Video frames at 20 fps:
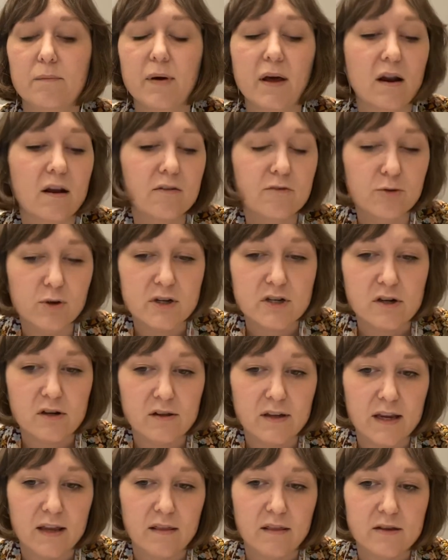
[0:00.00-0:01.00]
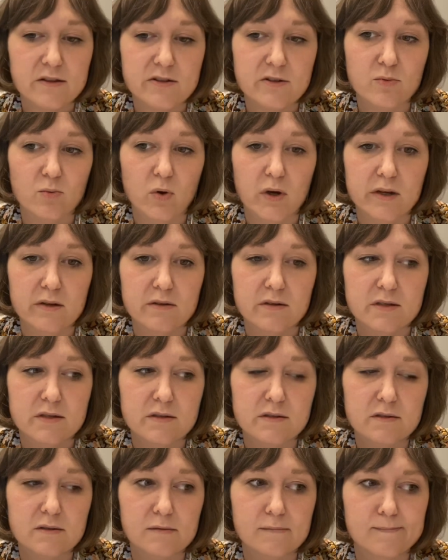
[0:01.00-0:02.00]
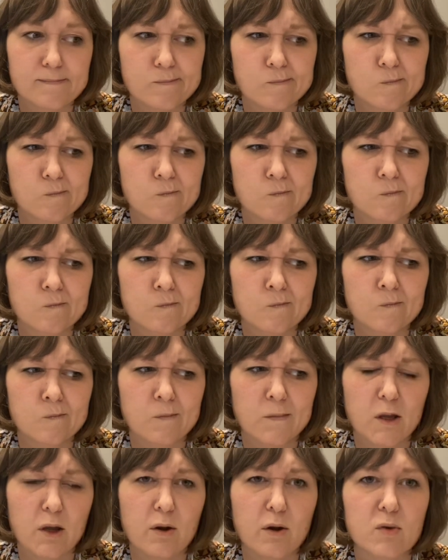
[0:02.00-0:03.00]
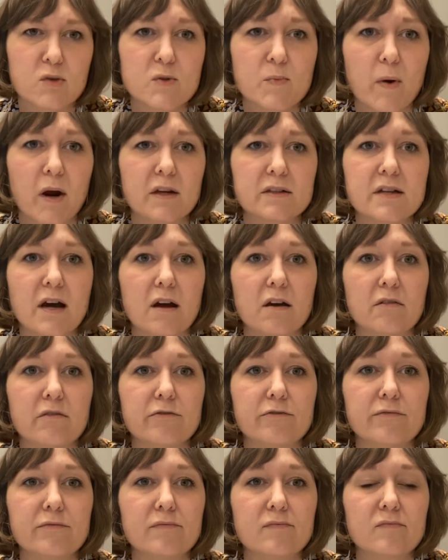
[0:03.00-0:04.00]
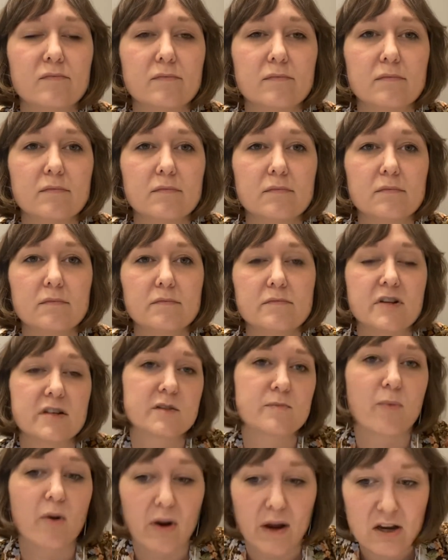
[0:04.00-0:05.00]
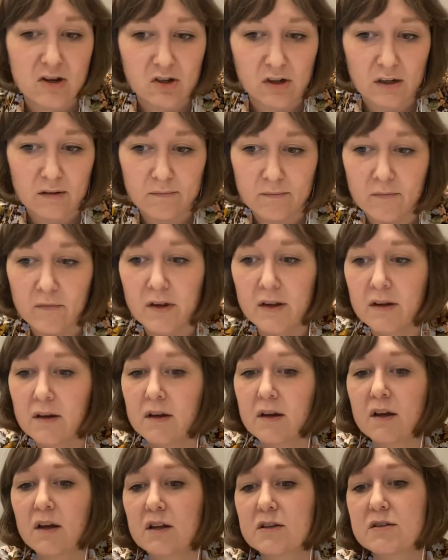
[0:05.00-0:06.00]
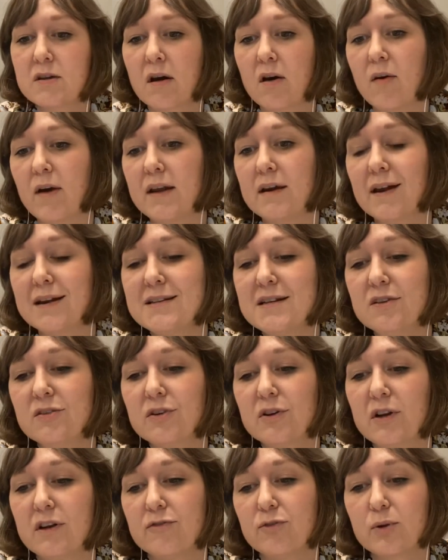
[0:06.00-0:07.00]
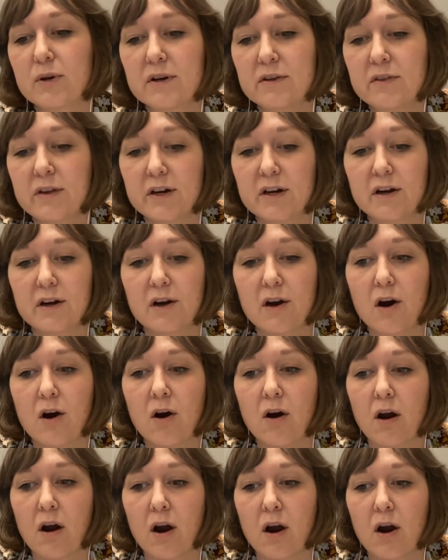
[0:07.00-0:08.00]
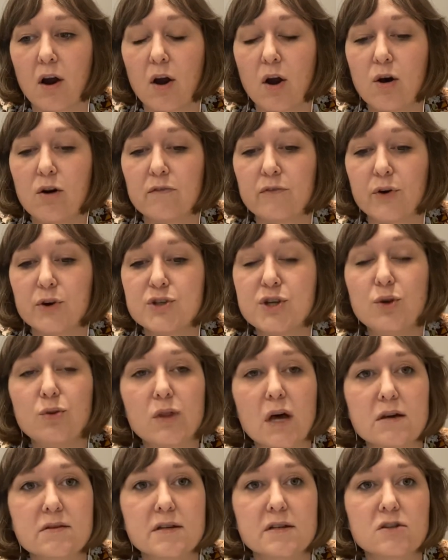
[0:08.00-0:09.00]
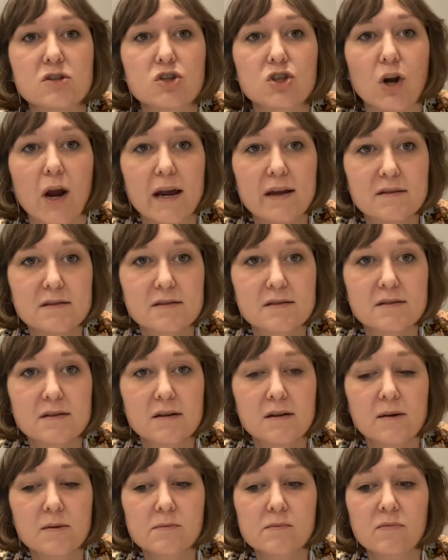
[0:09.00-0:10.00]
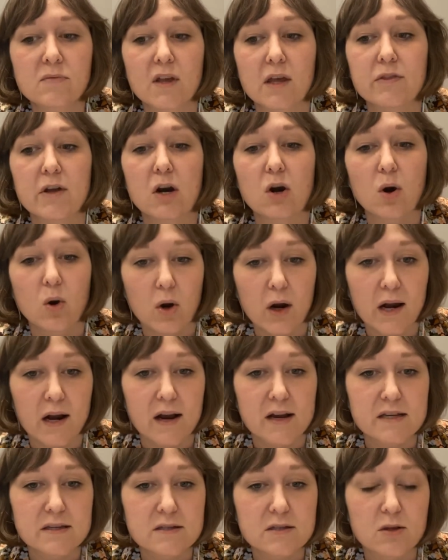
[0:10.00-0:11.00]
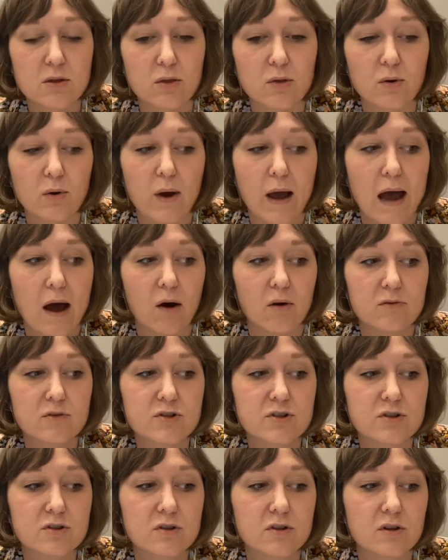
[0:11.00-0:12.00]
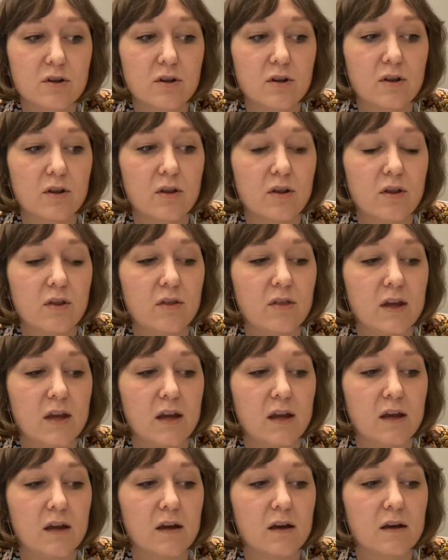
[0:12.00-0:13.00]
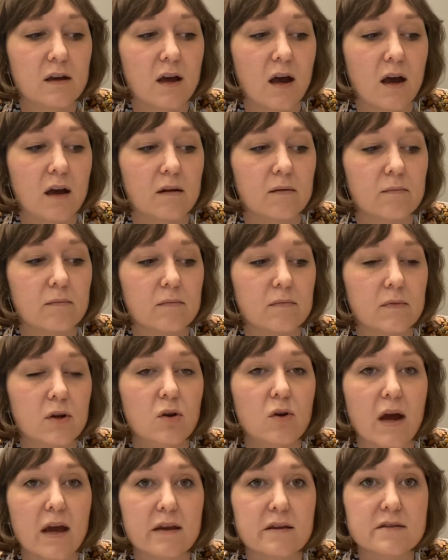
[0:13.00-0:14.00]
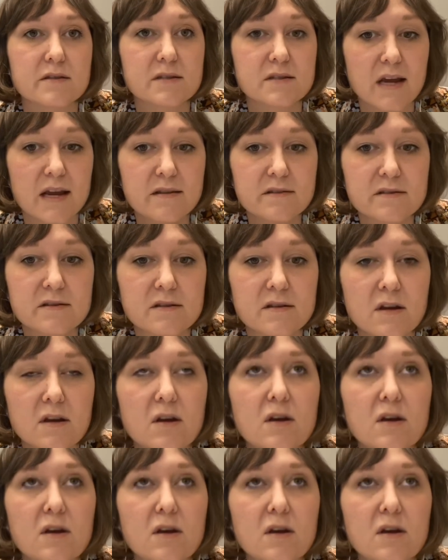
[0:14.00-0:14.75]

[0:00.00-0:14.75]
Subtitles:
unfortunately, this was, sparked out of desperation. So in 1934, there are over 2,000 strikes that are organized throughout the United States.